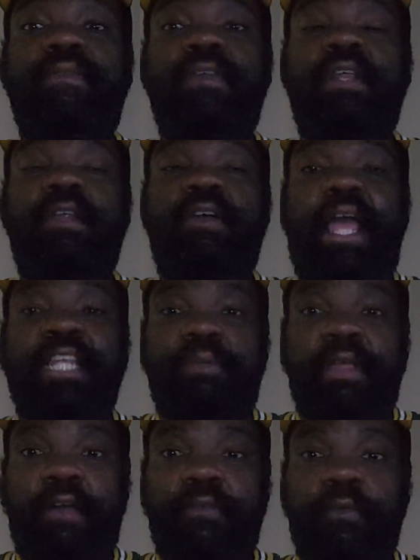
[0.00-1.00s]
for their
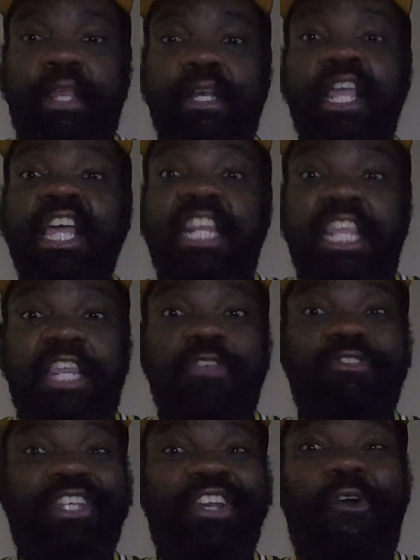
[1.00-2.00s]
last playoff win, the
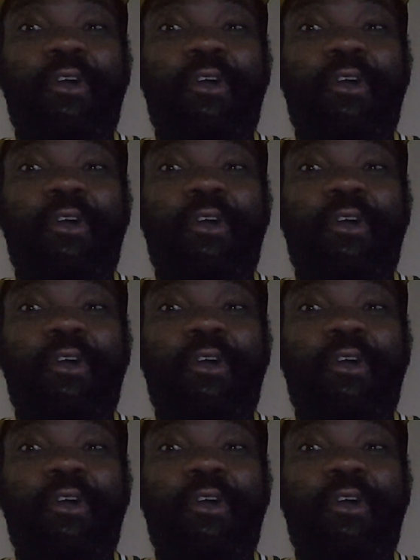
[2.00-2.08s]
Houston